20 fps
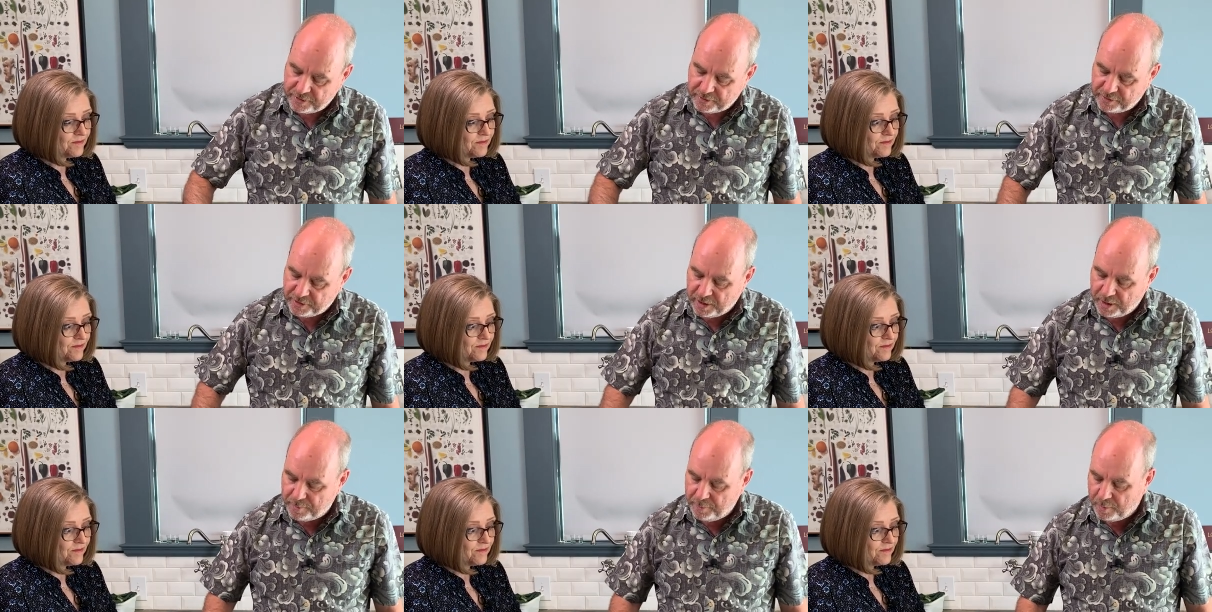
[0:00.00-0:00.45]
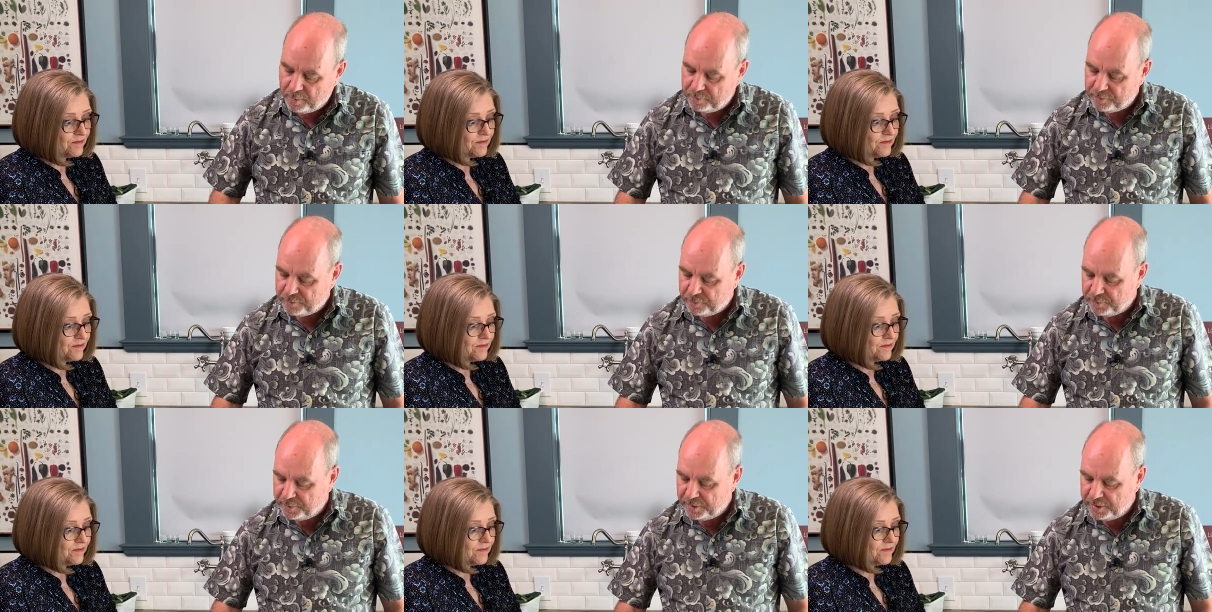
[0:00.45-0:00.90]
Speaker 1: came home
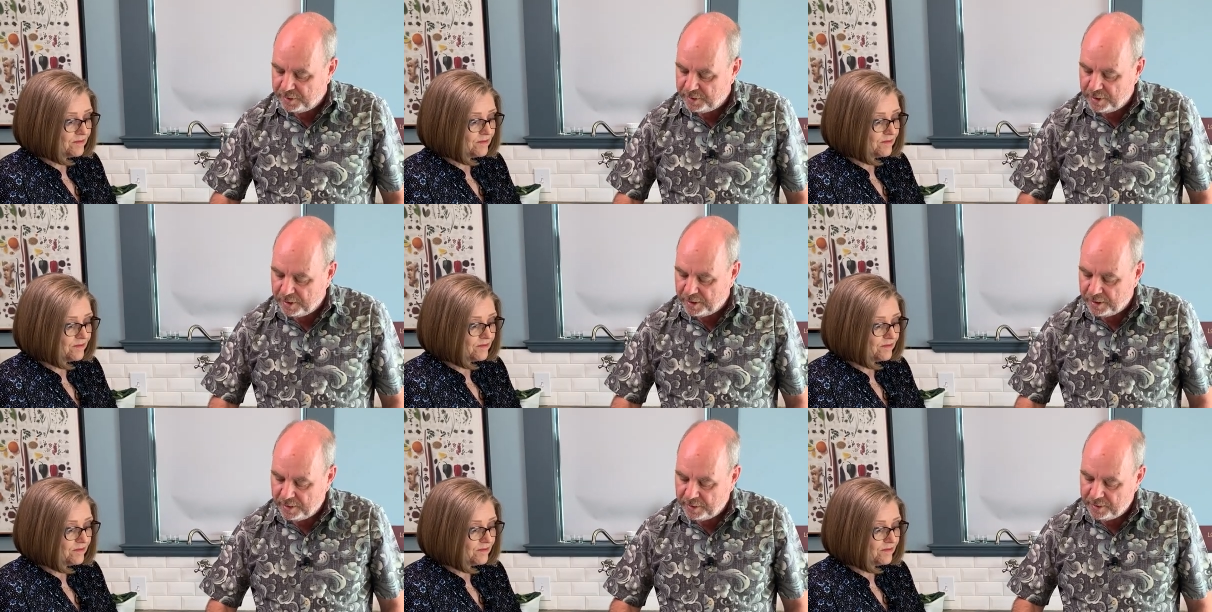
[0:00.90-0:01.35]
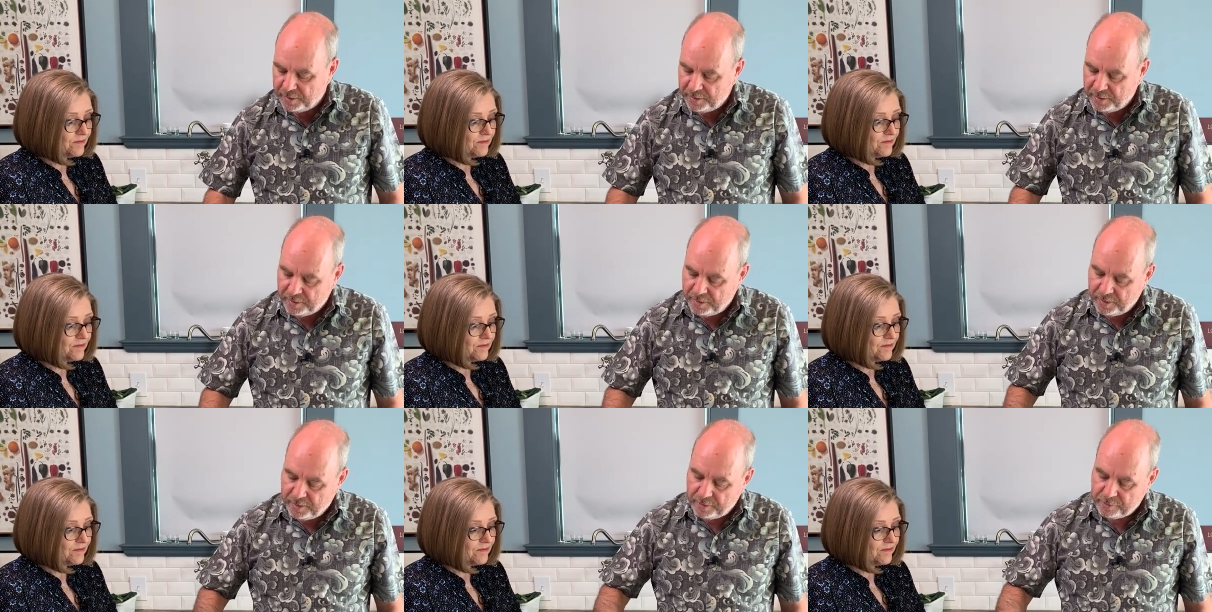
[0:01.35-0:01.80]
from the uh,
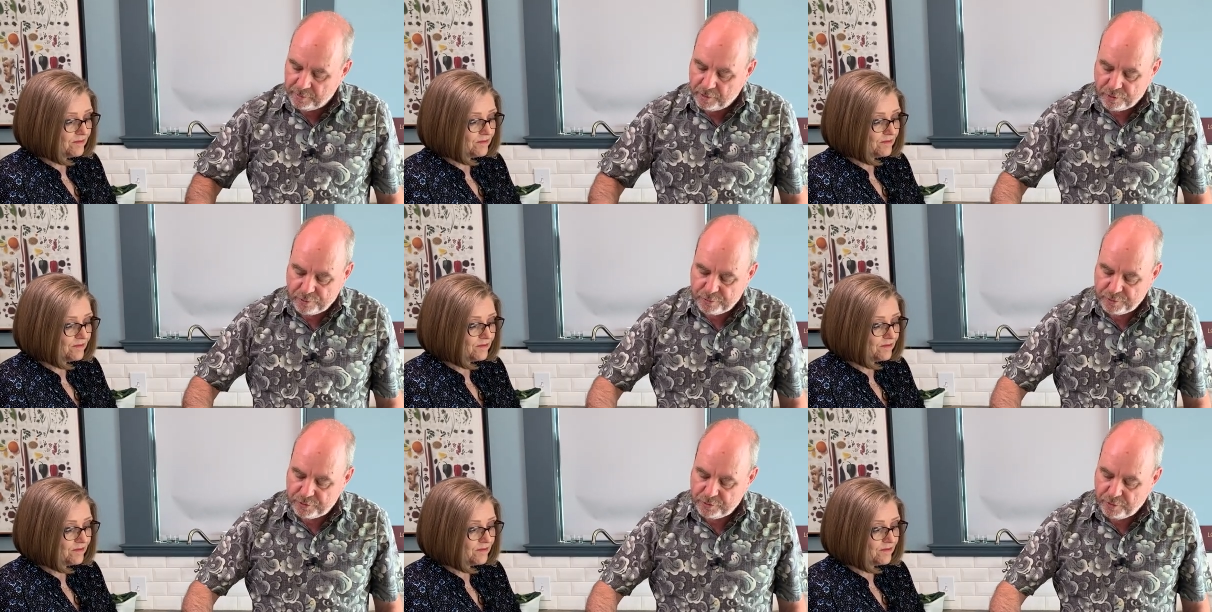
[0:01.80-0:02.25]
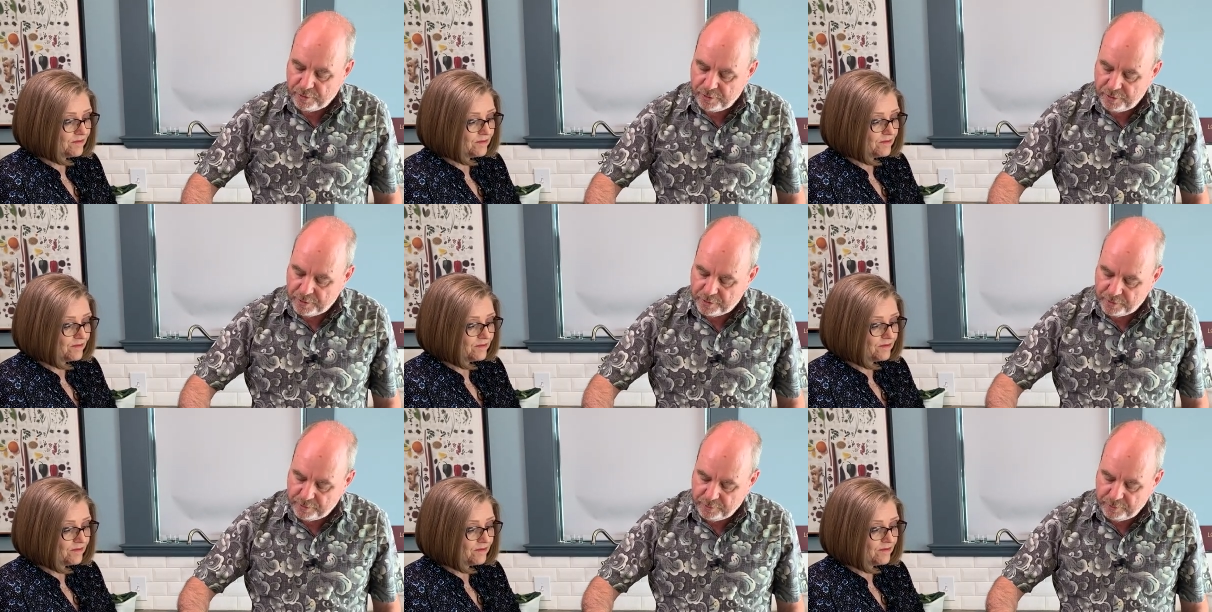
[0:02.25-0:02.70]
grocery store, you
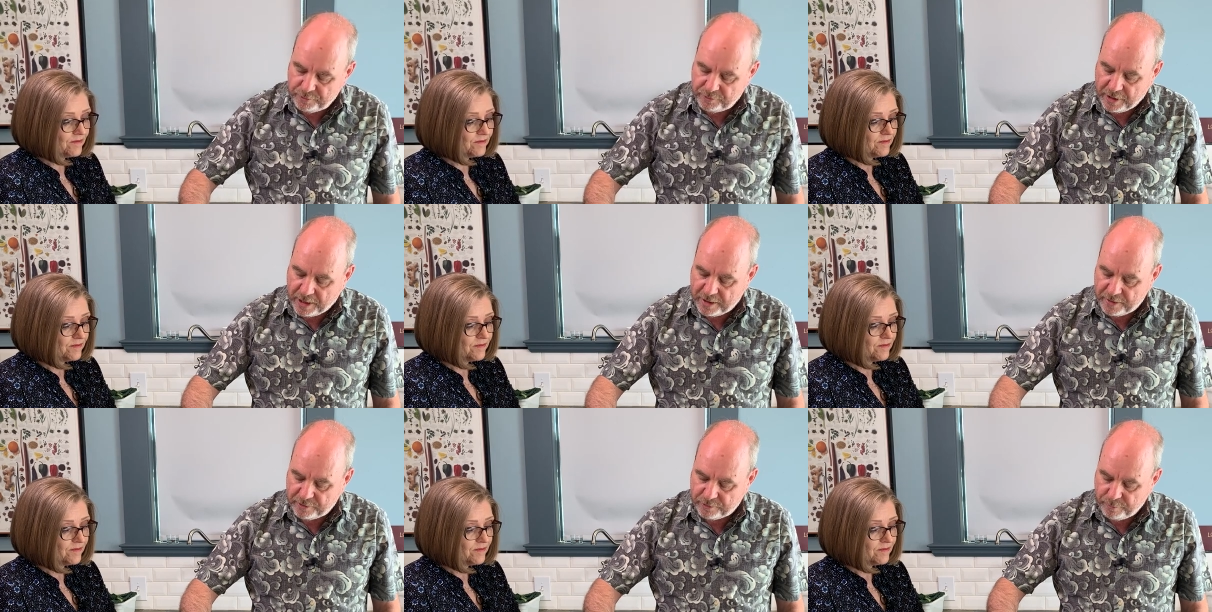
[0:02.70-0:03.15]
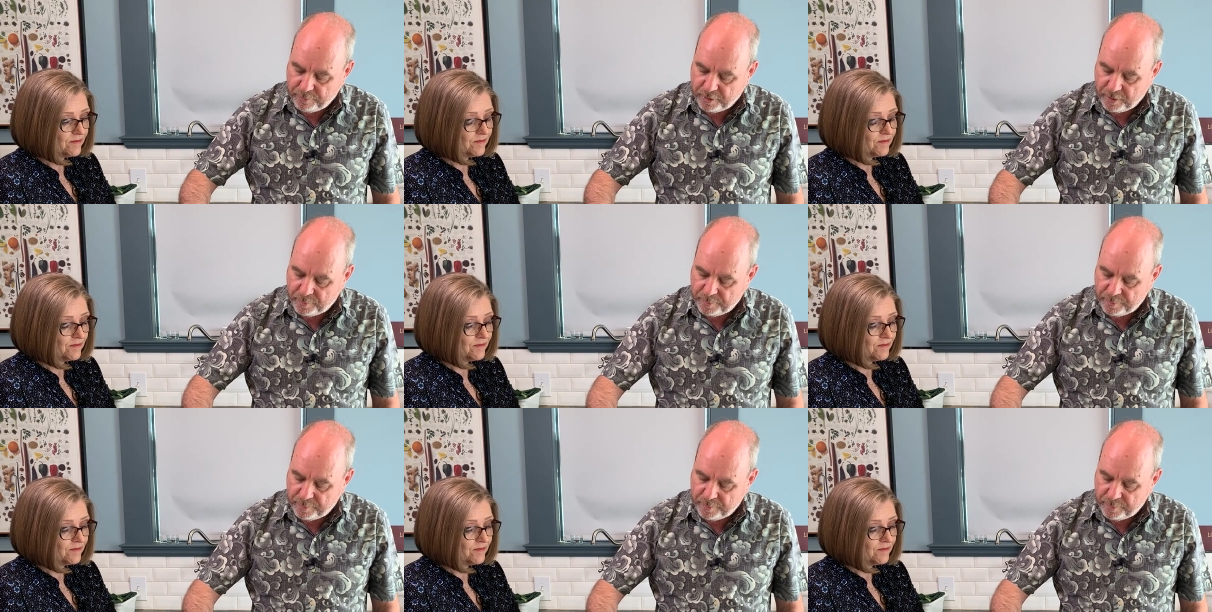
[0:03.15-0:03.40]
can use that as well.